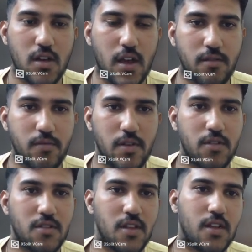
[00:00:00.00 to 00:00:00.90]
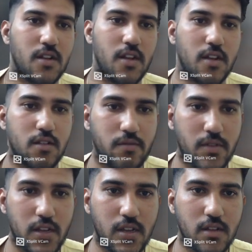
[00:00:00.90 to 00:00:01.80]
and we were saying like
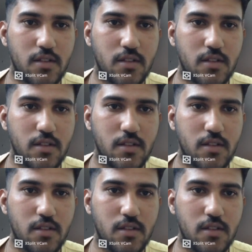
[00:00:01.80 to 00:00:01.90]
we